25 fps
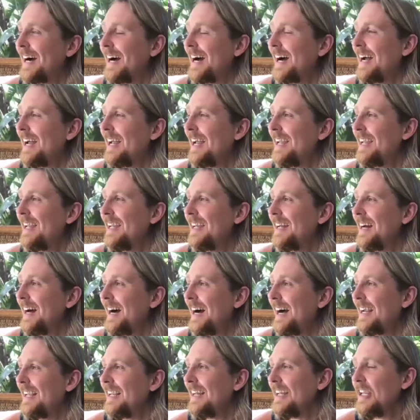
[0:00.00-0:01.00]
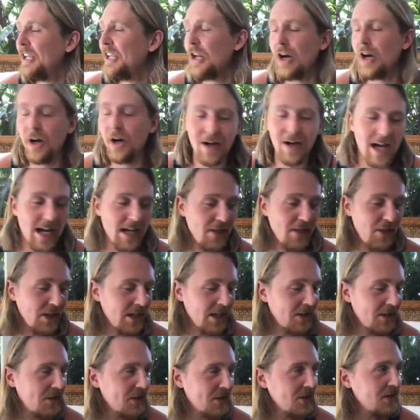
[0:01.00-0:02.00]
I
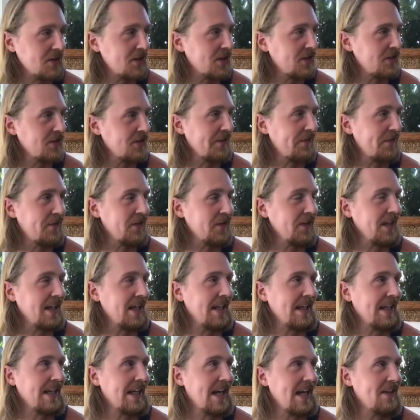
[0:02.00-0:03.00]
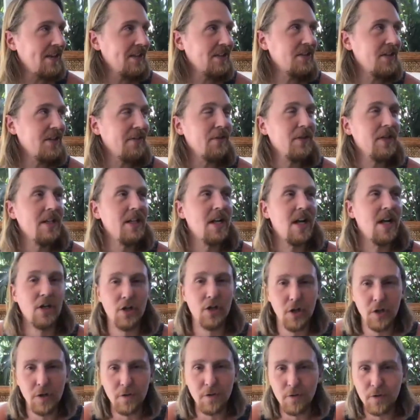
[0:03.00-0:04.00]
think they're definitely like I think they're definitely not
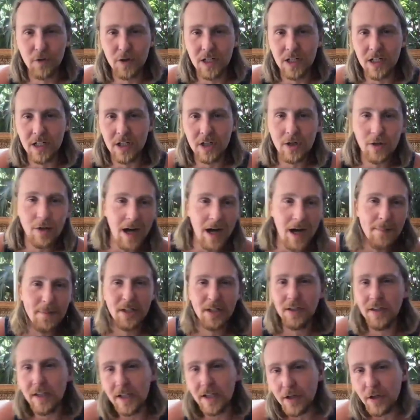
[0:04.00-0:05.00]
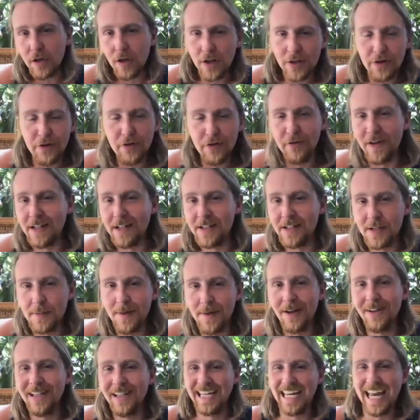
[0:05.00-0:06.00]
good for you. I'm a little on the fence
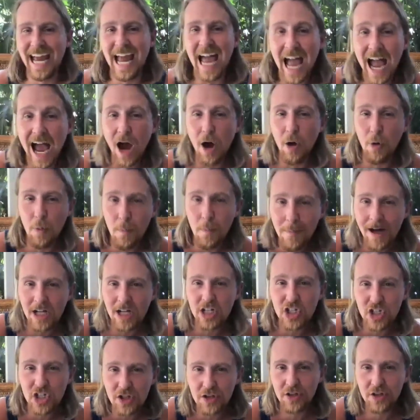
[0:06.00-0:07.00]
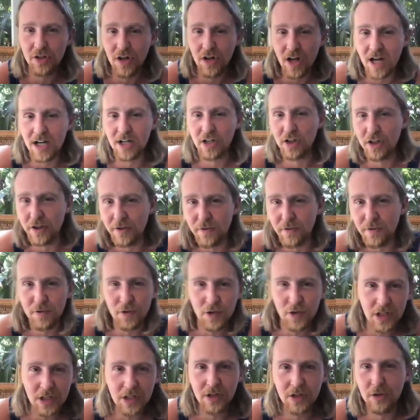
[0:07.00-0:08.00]
about like how much they're not good for
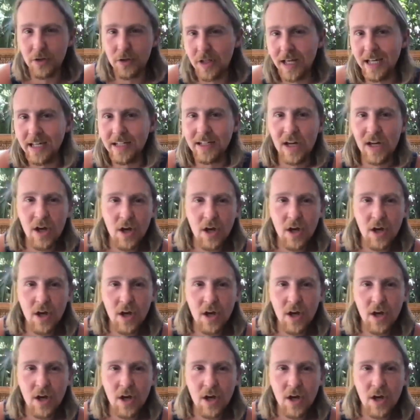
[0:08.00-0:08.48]
you, like